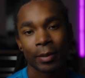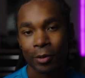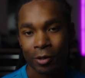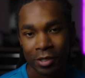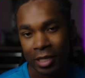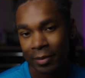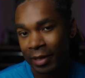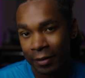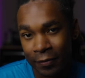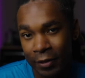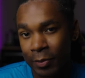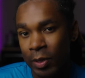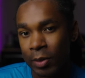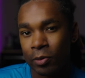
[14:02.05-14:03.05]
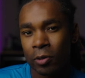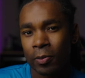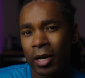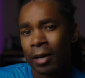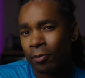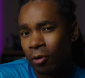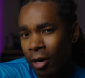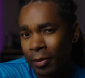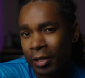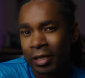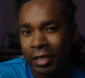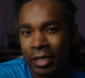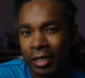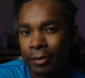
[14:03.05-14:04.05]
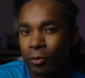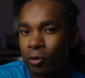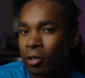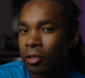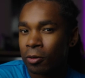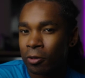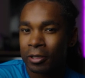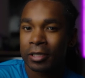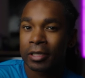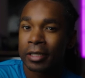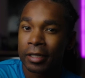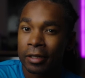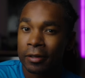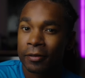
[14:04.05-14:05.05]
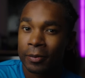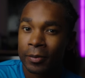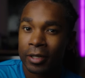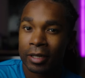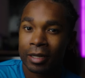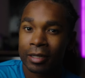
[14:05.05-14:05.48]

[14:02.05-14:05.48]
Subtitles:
They both seem like fun people, but I probably lean more towards Cleo if I'm being